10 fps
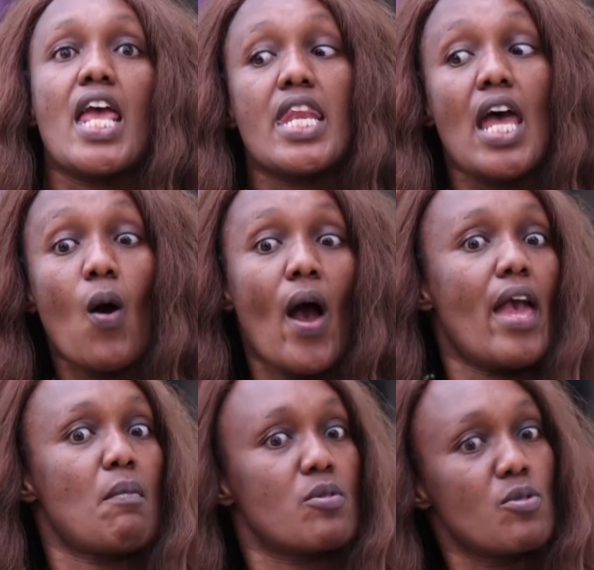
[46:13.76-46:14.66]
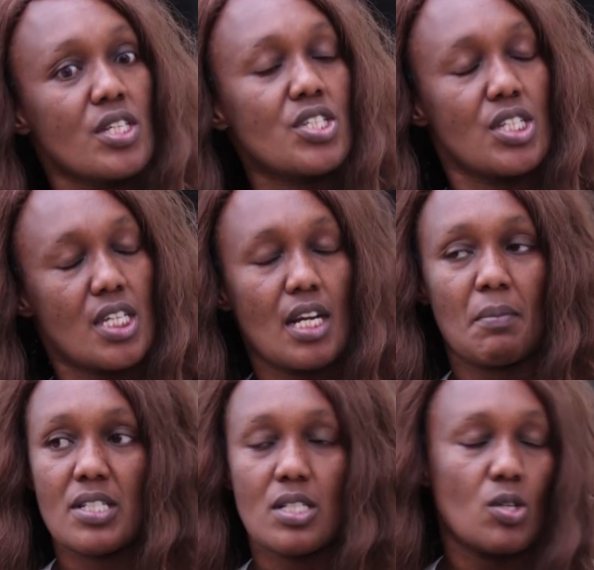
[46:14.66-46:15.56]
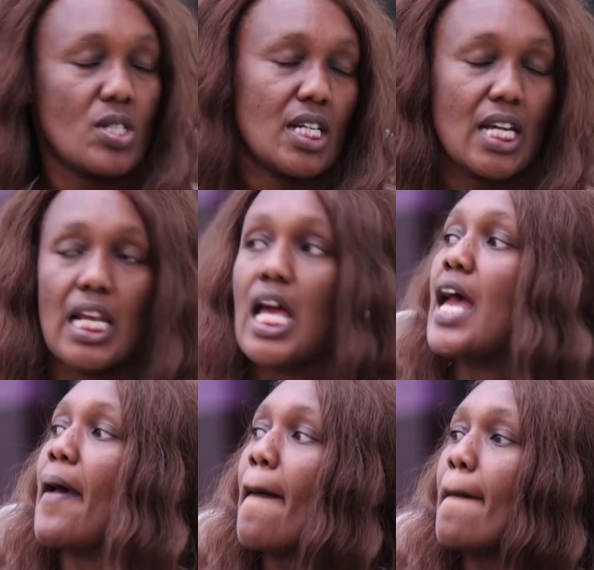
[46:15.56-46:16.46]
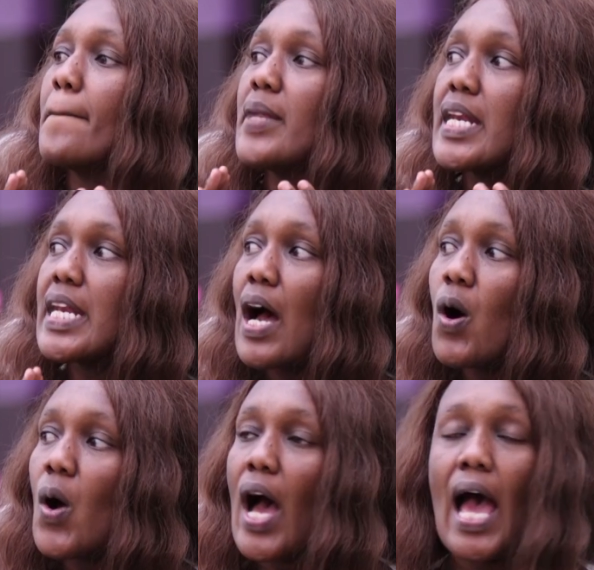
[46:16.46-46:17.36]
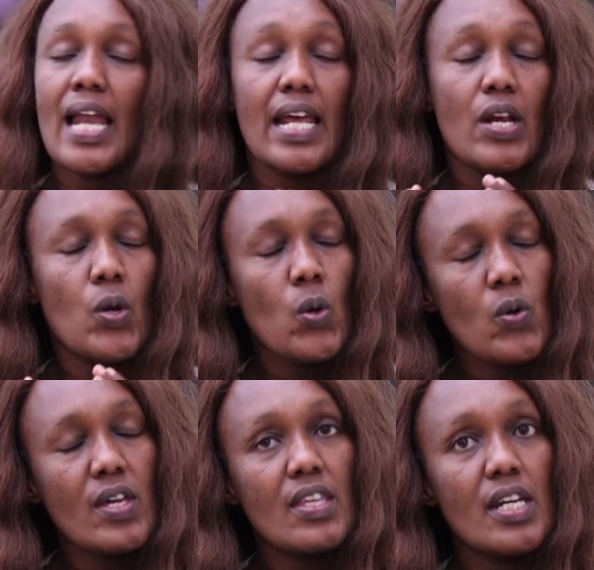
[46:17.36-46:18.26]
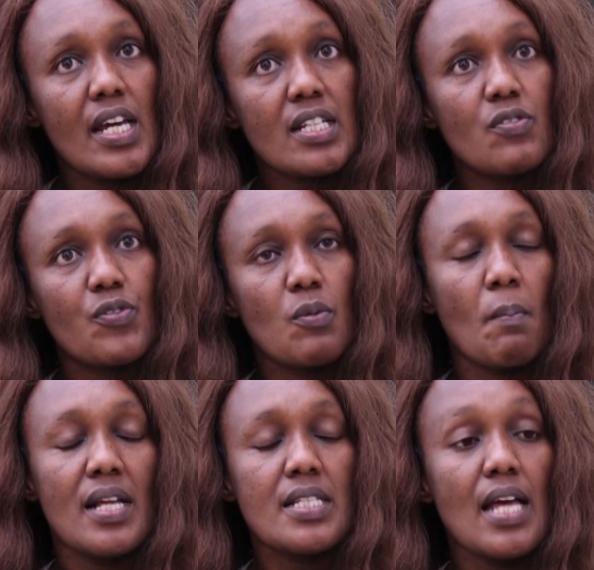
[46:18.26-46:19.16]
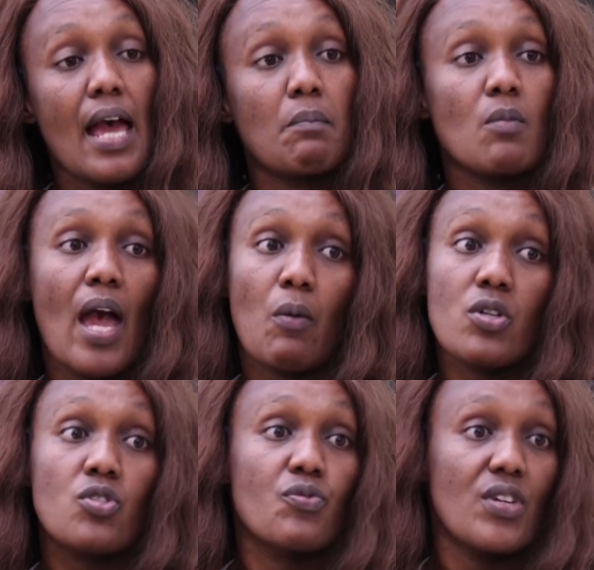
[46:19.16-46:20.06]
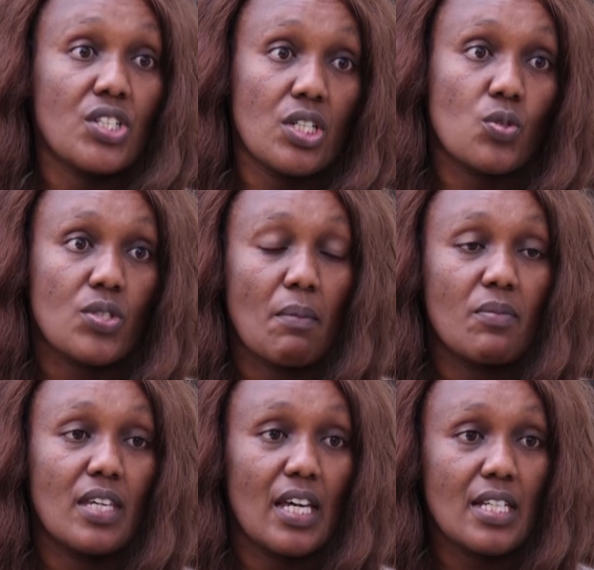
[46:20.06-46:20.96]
And now I am doing chicken. I'm a slaughter girl. Now, and I know in the next few months I want to venture into something